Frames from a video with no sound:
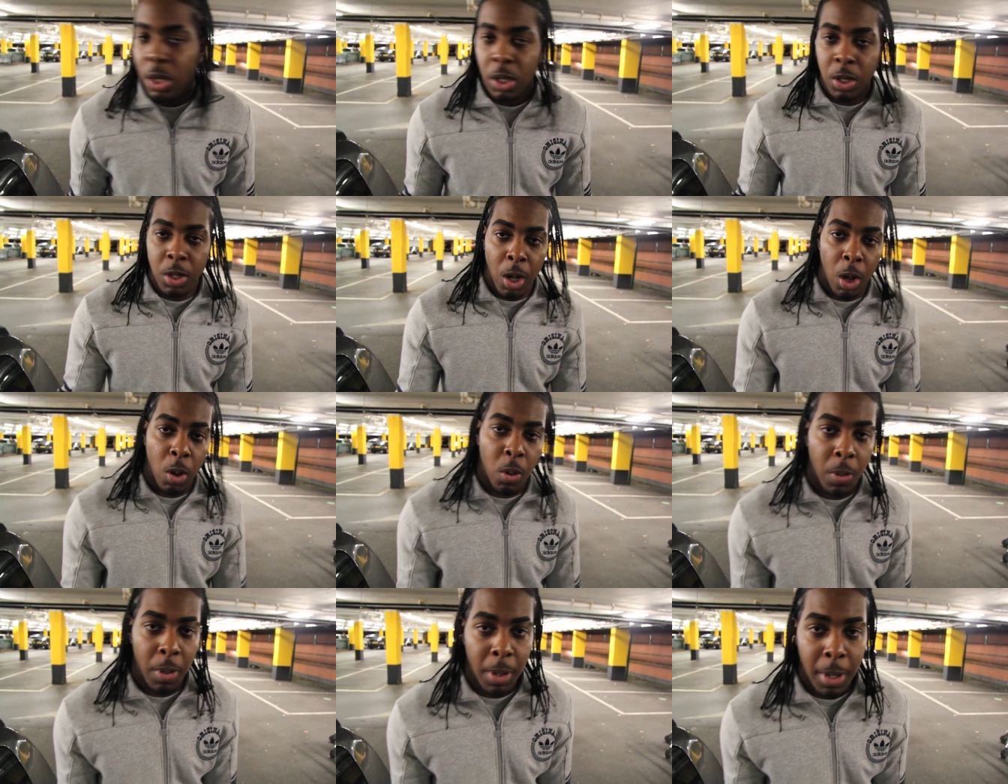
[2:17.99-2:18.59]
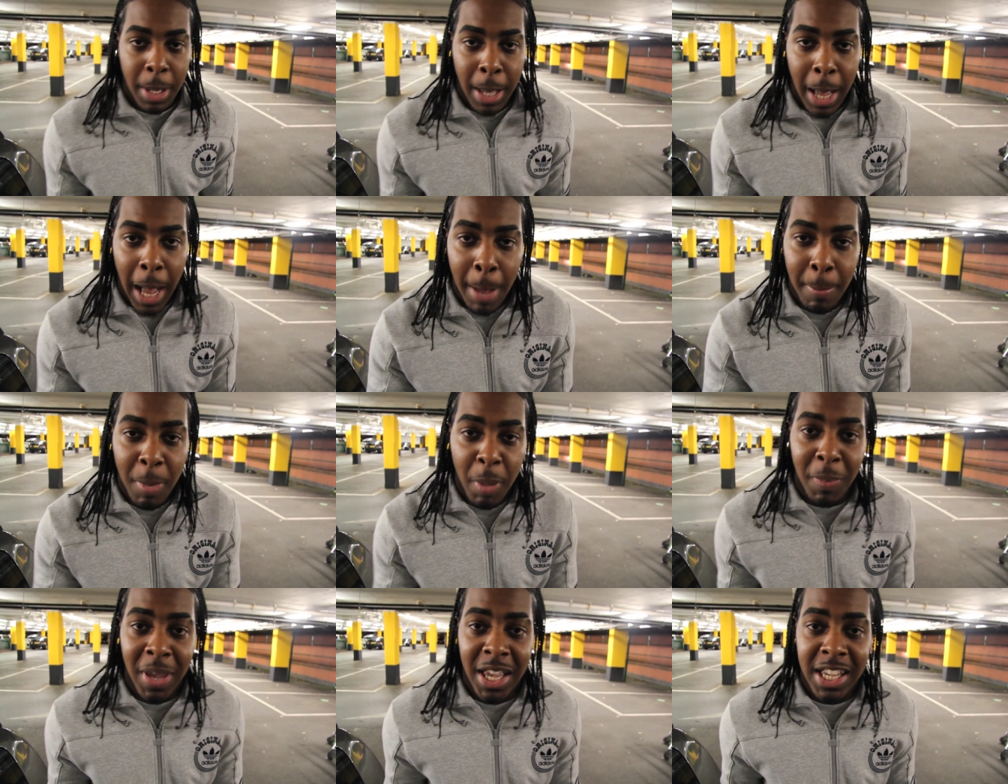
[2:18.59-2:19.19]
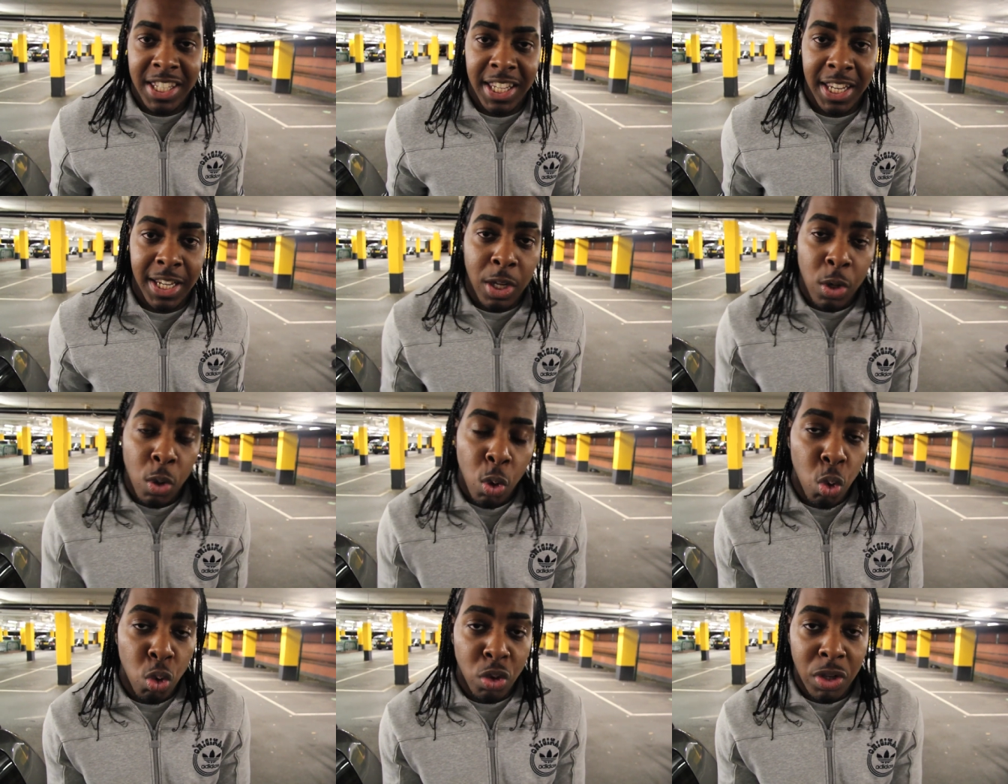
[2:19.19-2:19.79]
Yo, I'm amazing.
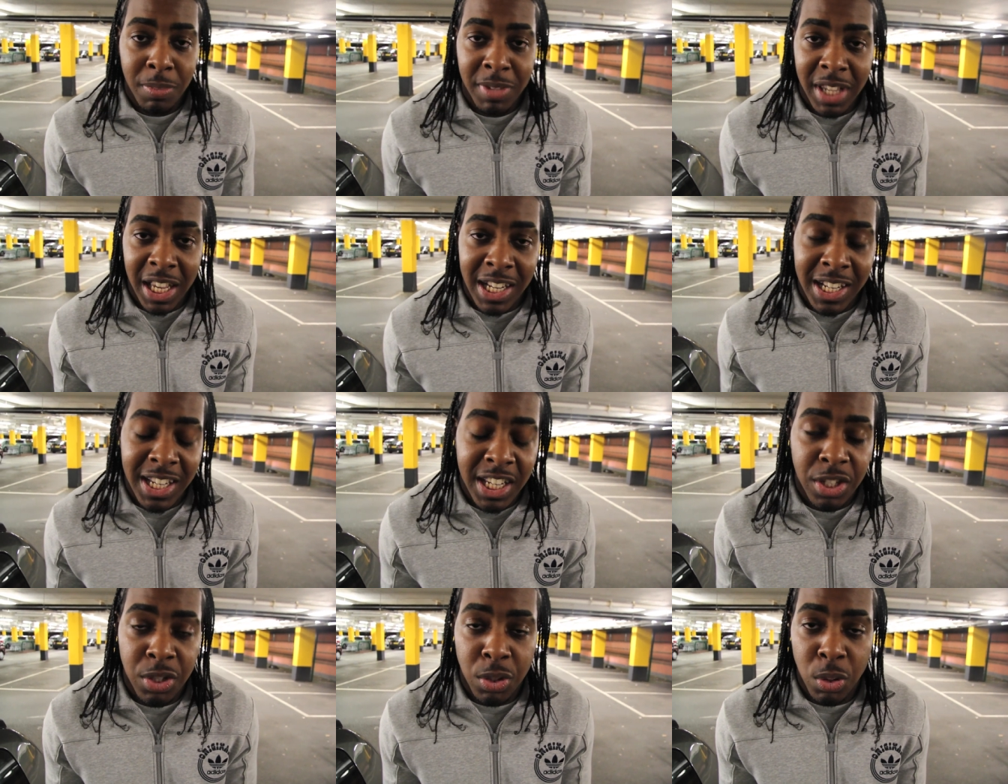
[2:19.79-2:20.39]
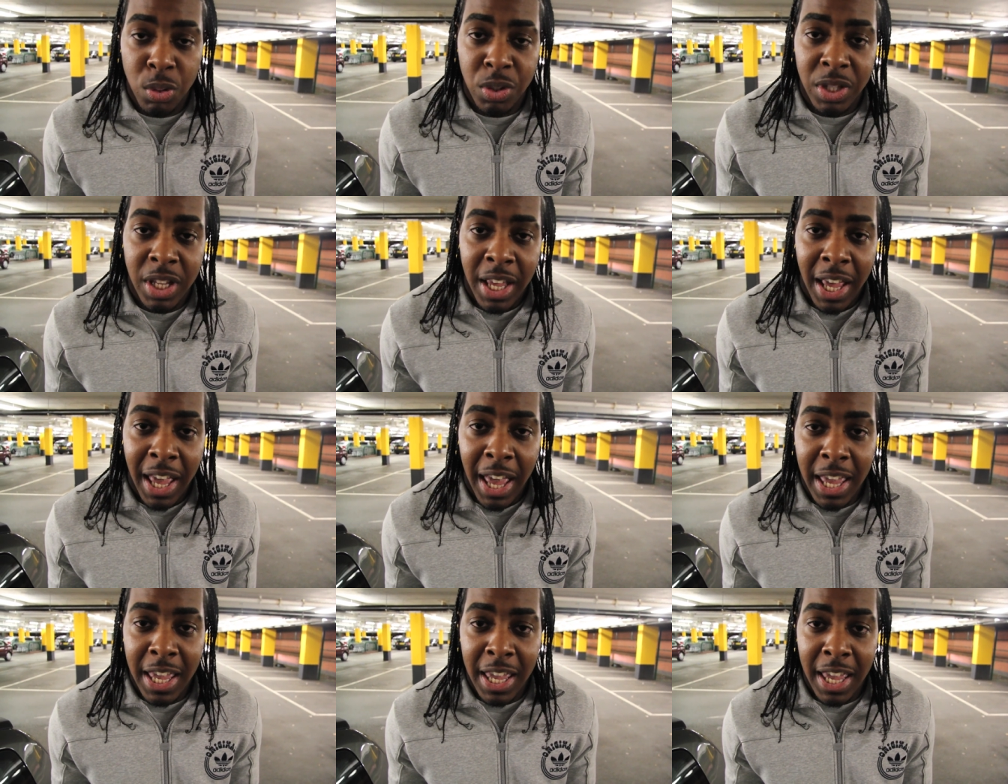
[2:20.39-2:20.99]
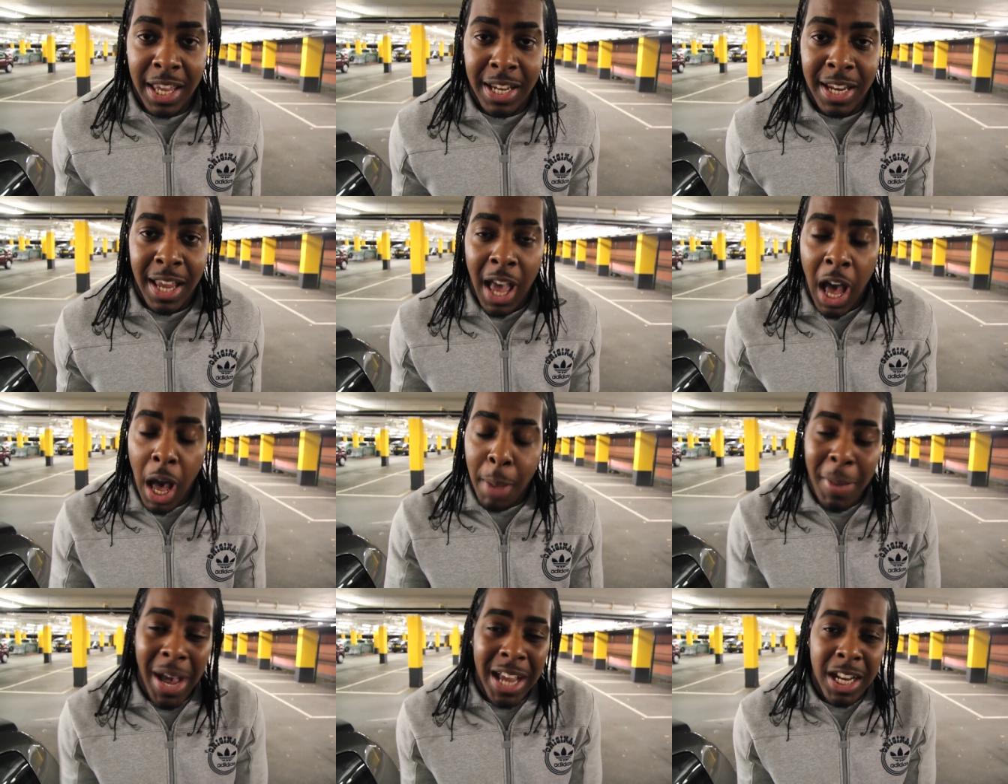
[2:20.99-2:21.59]
All them talentless youths hating.
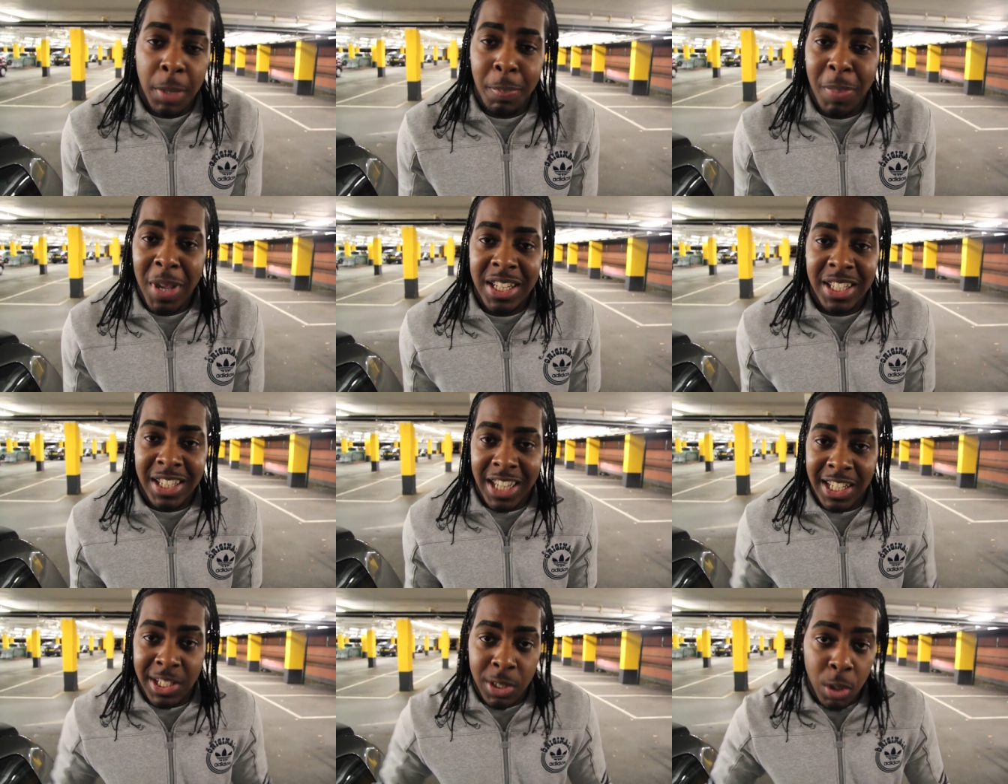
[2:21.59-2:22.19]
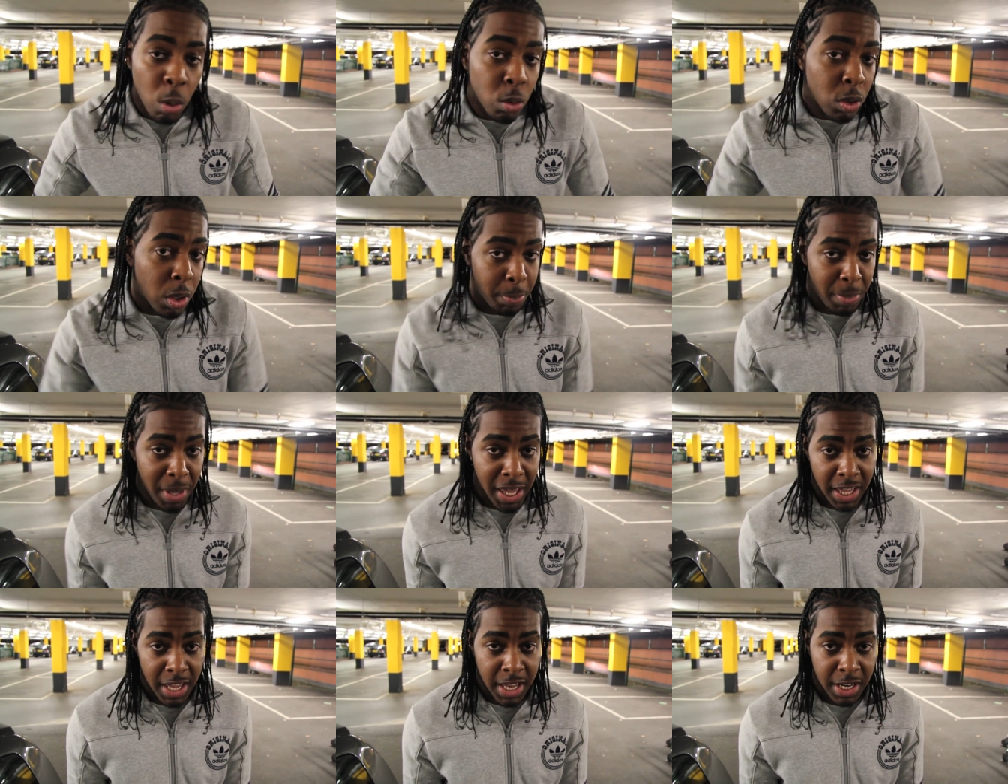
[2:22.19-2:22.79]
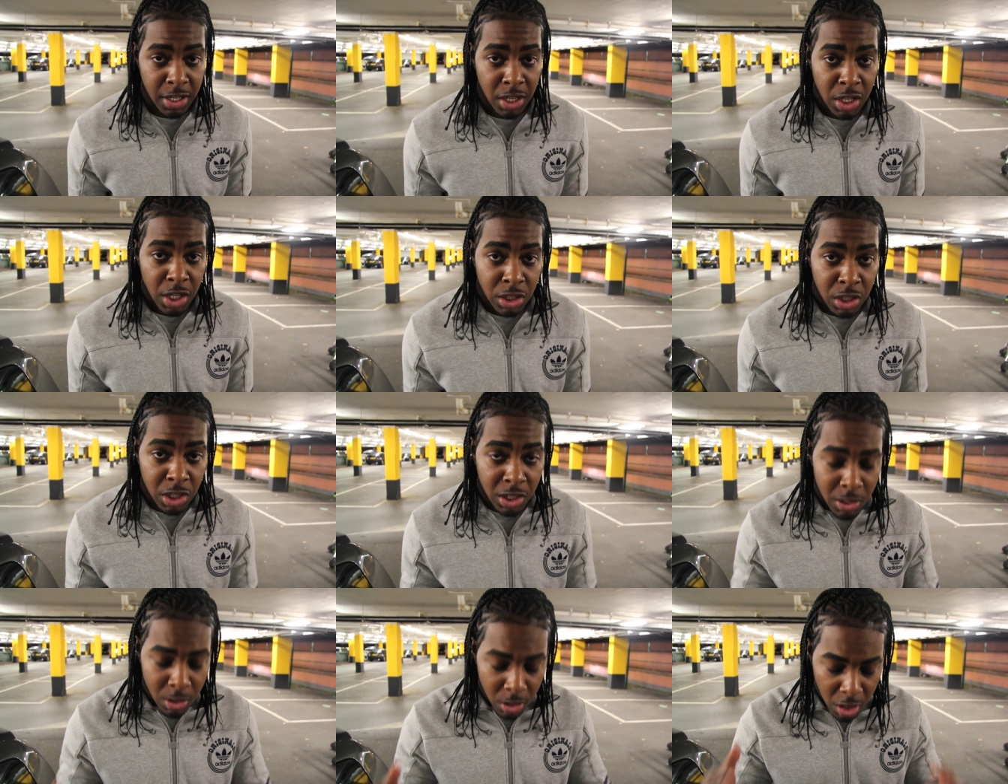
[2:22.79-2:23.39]
Am I the best? There's no debating.
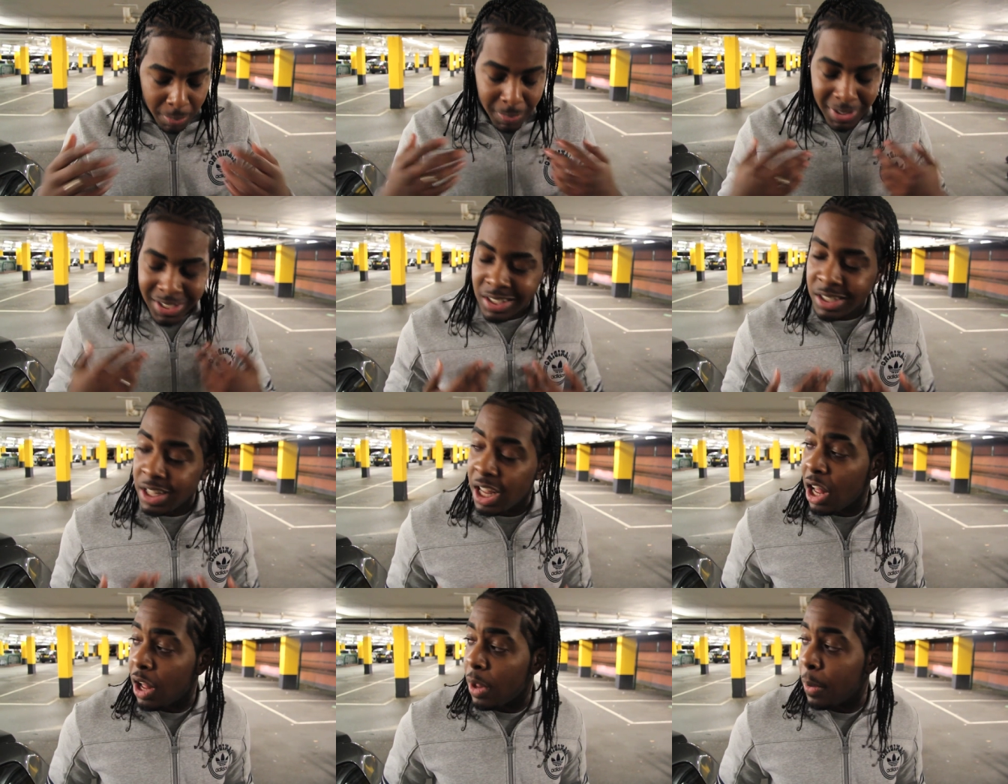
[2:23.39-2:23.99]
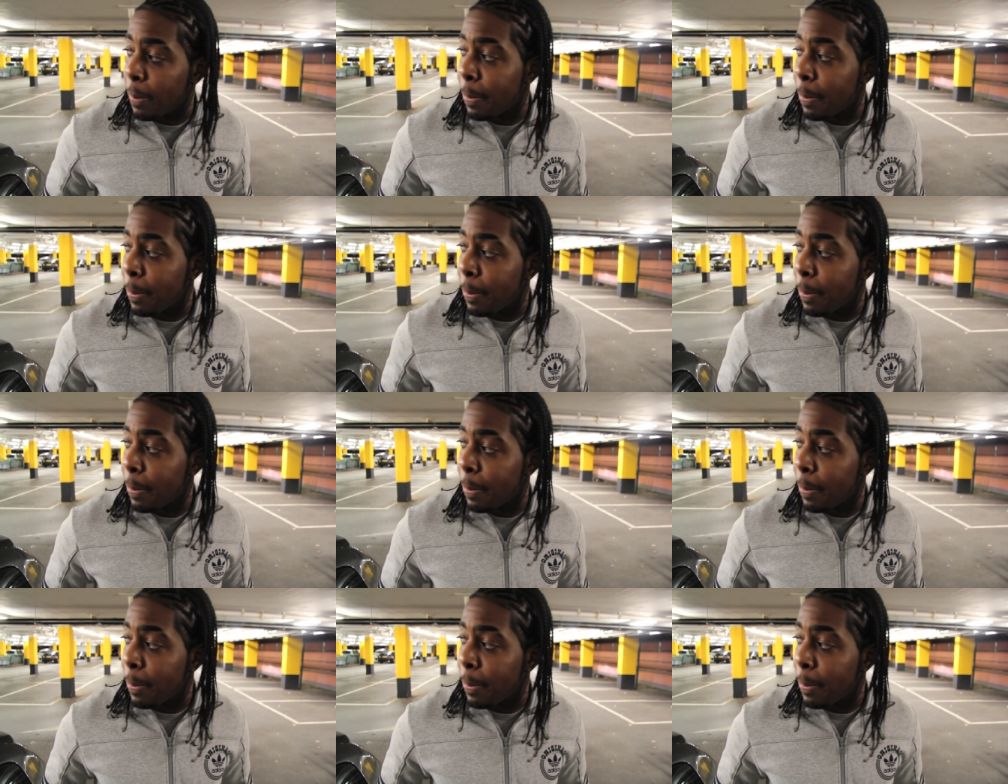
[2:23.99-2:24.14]
Just look at my style.